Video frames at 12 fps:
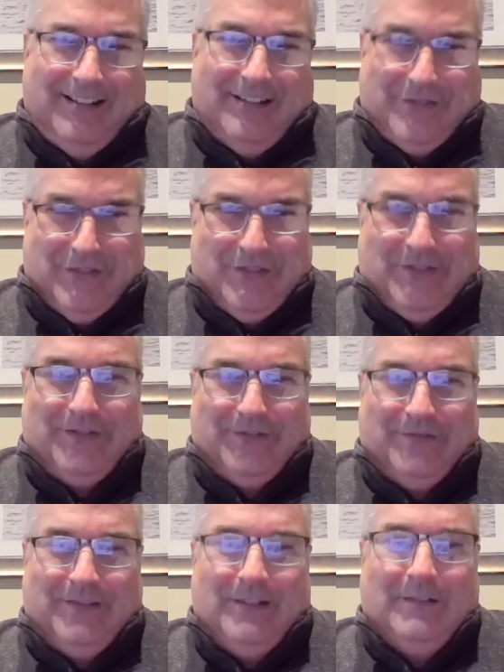uh, just
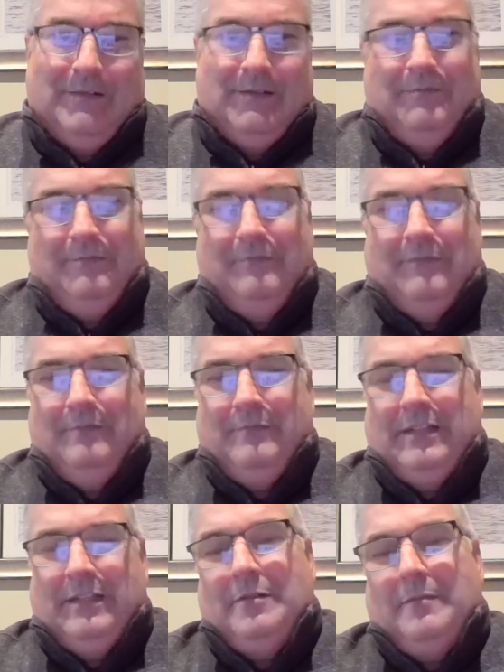to uh, um,
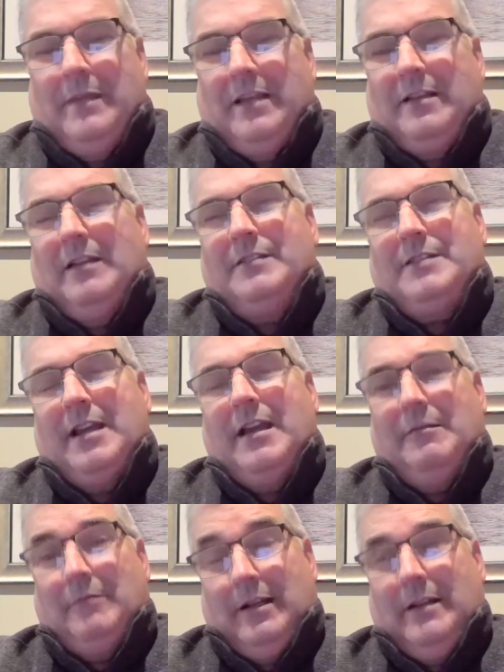be able to make it
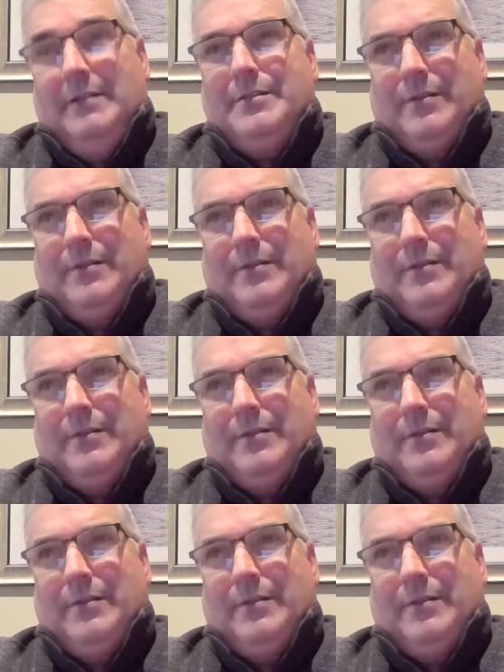online, right?